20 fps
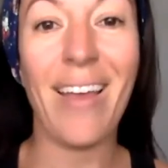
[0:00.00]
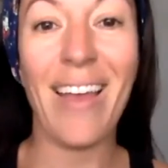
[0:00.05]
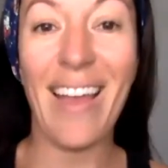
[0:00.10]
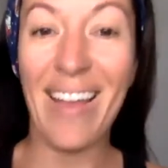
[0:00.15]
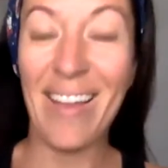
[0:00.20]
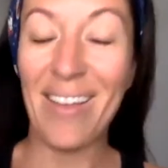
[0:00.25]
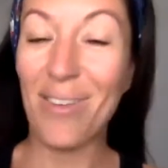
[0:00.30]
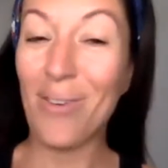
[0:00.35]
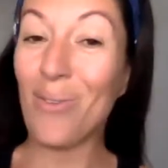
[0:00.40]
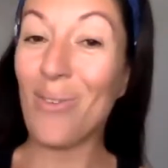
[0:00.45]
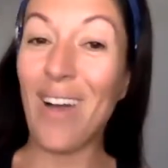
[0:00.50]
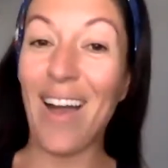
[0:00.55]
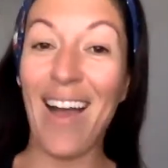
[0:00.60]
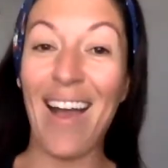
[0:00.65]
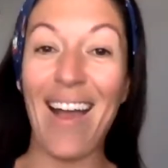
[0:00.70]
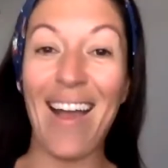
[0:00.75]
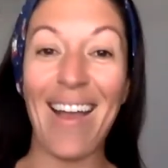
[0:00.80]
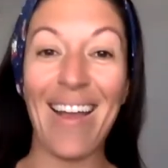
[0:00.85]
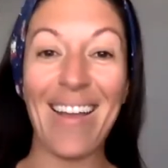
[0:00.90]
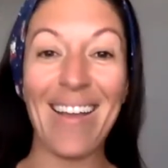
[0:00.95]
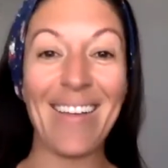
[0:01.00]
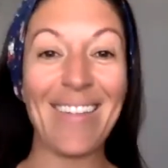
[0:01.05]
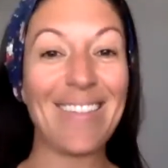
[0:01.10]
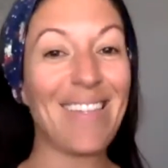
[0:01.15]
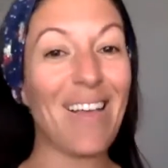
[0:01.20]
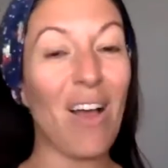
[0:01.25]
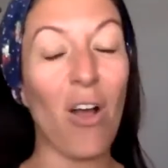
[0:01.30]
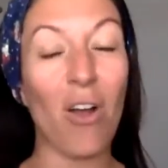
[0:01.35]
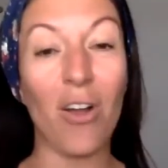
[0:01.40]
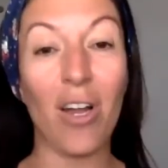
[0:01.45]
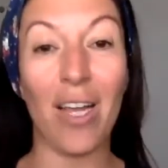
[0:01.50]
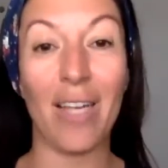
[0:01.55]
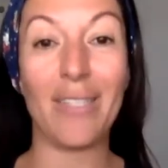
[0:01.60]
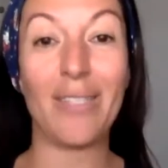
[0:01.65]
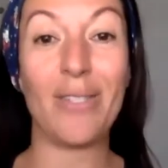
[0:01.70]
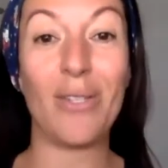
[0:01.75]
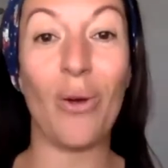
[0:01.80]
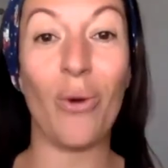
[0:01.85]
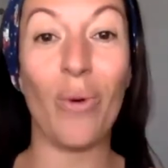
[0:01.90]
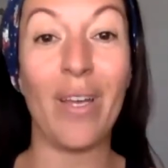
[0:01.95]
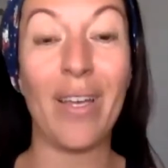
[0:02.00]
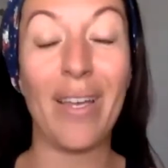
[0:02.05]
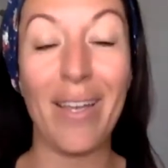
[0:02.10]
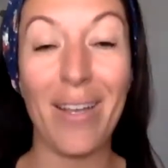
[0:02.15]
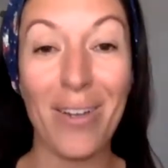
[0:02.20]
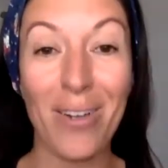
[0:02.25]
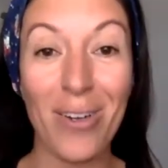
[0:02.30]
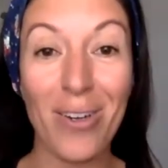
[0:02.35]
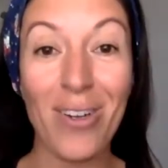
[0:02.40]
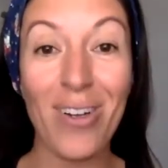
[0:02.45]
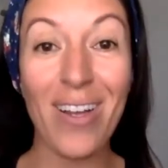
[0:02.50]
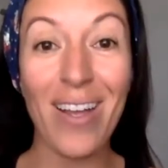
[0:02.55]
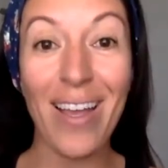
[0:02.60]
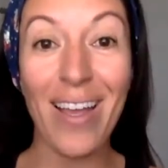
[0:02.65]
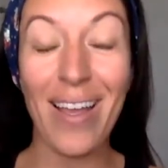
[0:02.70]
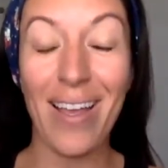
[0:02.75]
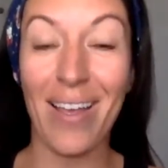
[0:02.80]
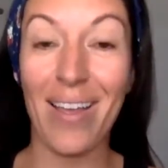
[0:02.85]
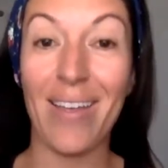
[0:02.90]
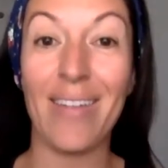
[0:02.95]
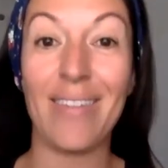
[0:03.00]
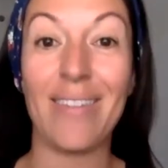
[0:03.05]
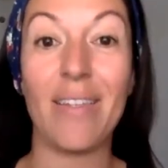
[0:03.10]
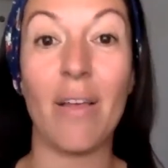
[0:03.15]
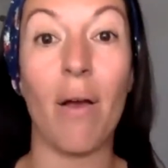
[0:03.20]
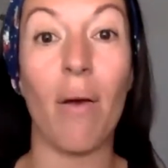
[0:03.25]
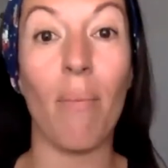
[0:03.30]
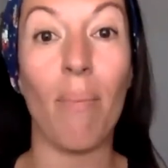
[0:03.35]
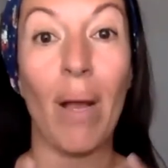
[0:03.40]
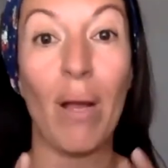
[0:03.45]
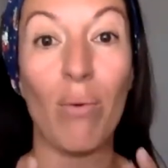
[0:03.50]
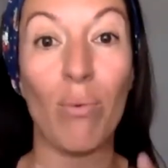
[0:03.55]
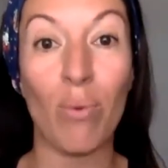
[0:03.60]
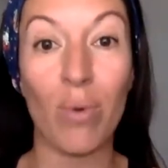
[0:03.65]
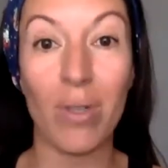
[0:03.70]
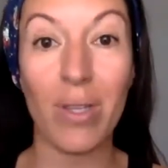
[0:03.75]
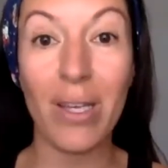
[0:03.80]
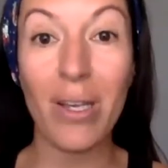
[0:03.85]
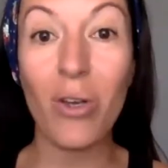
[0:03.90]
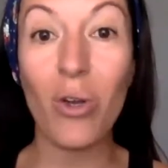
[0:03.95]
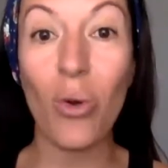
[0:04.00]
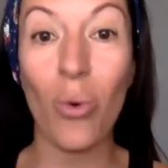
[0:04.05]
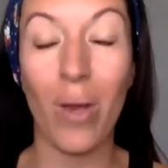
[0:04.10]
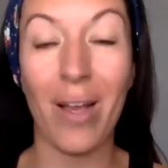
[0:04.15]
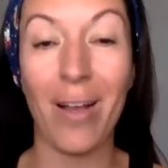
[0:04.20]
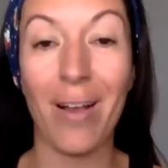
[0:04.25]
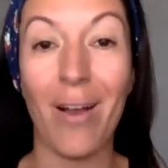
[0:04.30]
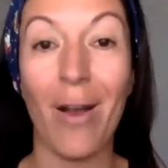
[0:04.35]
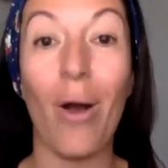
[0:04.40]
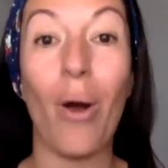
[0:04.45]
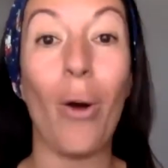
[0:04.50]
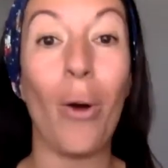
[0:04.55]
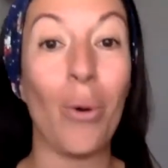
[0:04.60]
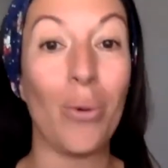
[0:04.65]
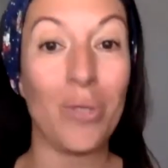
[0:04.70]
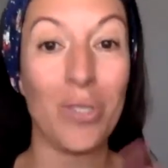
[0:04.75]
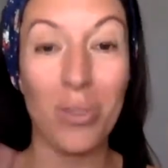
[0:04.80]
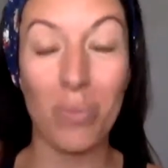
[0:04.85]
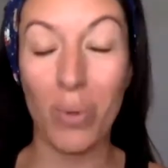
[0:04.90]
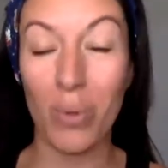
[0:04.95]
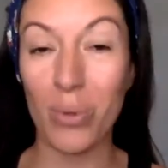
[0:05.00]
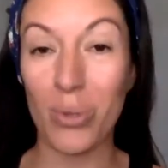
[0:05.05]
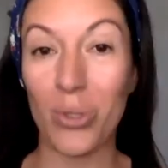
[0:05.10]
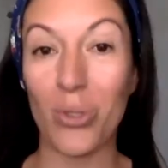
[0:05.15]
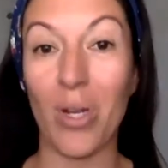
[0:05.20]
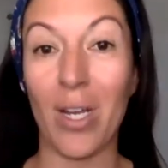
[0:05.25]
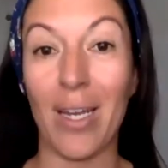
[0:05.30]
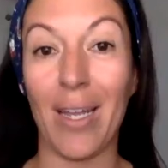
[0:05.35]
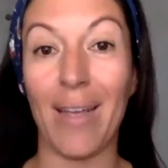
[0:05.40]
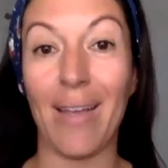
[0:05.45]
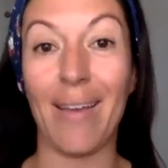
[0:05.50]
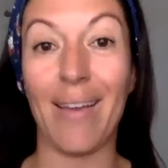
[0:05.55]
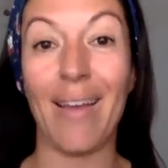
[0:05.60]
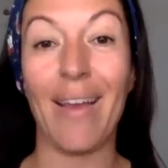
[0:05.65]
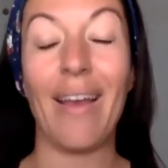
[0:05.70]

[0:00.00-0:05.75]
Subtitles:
Hey, you guys. All right, so here is my really quick host to post training.